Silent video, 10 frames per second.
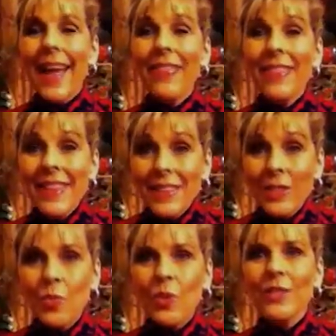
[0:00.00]
that
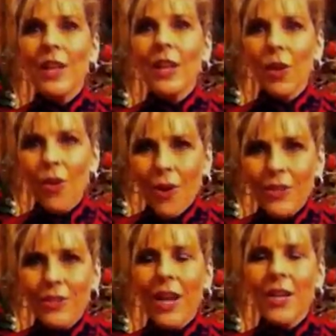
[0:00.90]
this was the
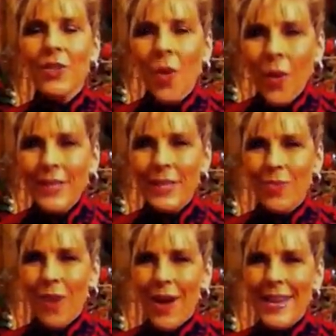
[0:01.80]
Lord's
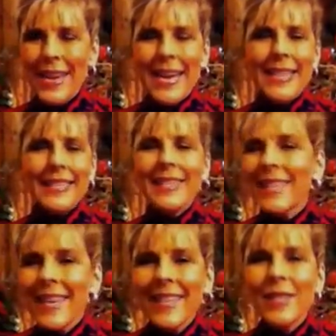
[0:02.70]
Anointed One
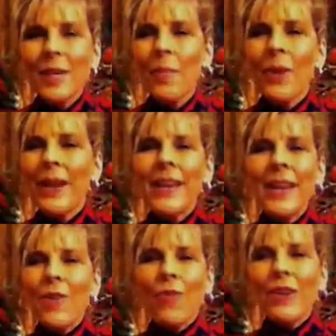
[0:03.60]
sent to bring
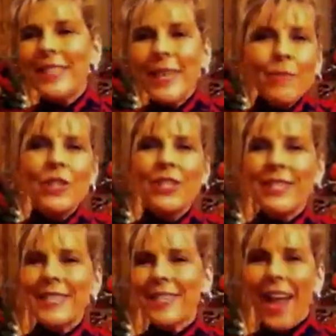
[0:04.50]
redemption
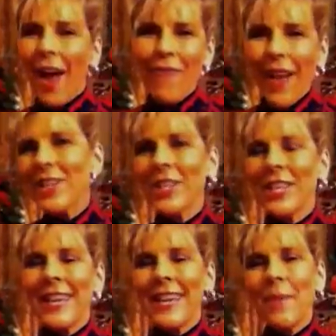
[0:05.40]
and salvation.
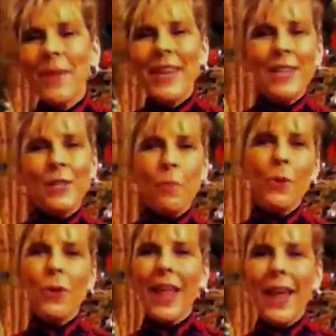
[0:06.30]
And he began to
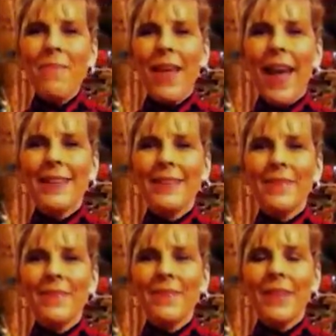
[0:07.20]
proclaim that.
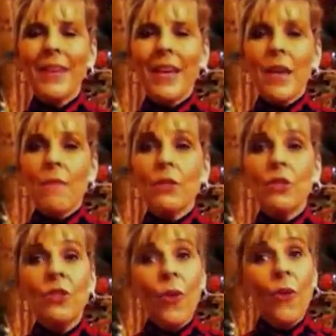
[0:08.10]
But
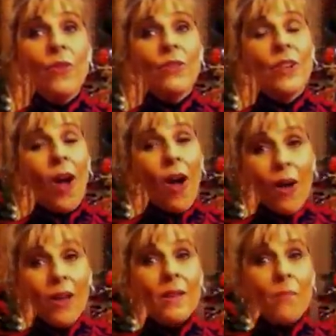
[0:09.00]
you know, there's an
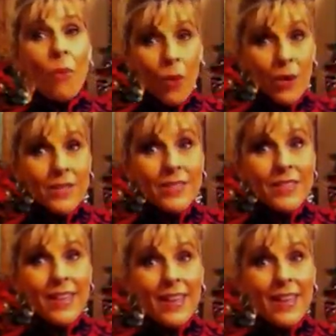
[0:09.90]
all-important